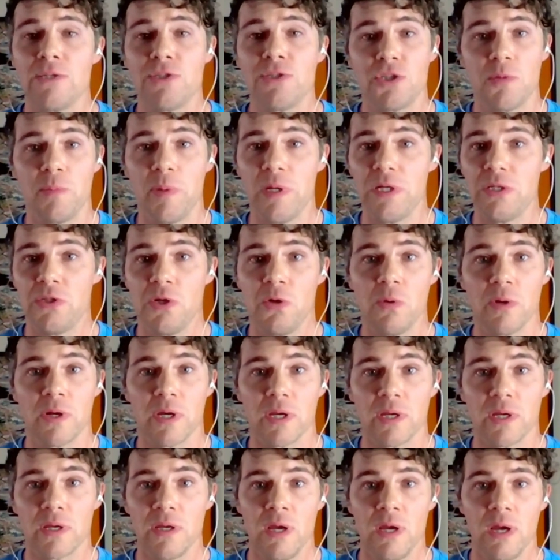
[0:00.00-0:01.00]
should be
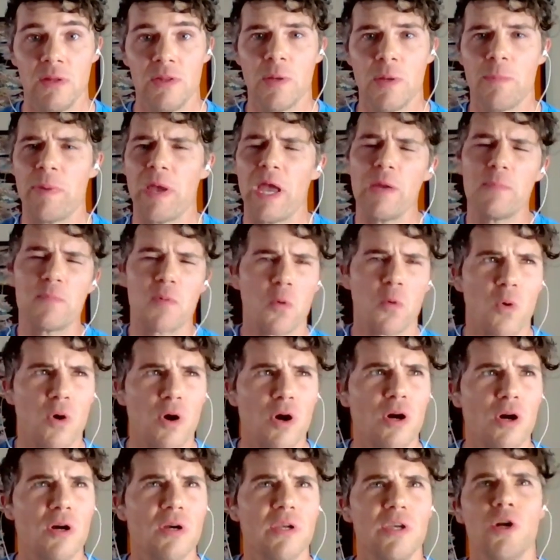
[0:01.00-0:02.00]
doing the
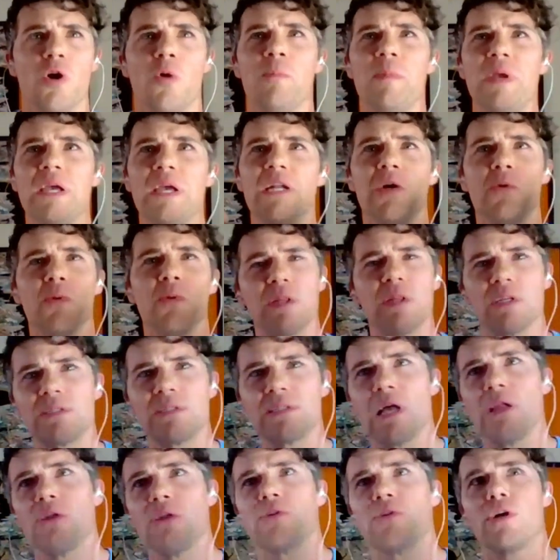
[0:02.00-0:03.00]
paperwork you know meeting with the
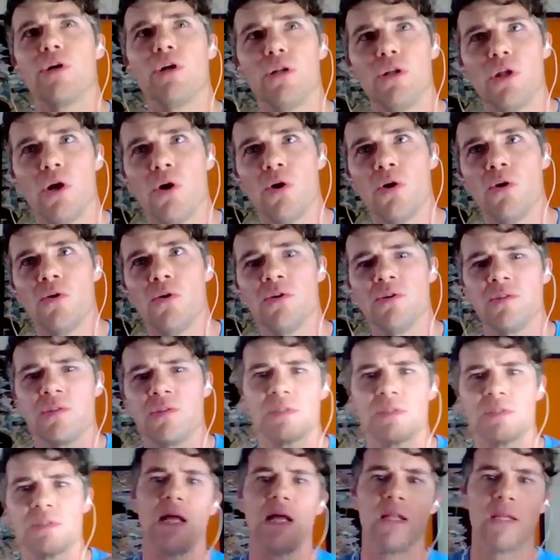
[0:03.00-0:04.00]
seller to close
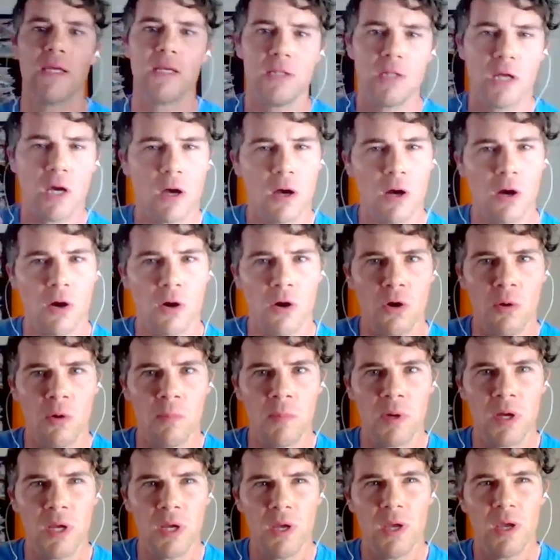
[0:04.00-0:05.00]
selling the
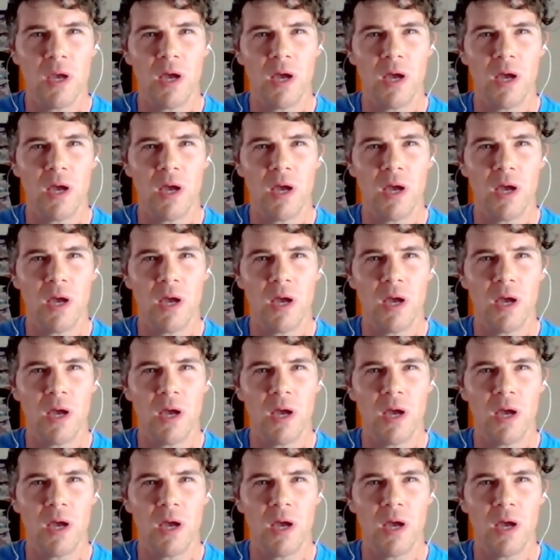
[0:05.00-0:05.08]
home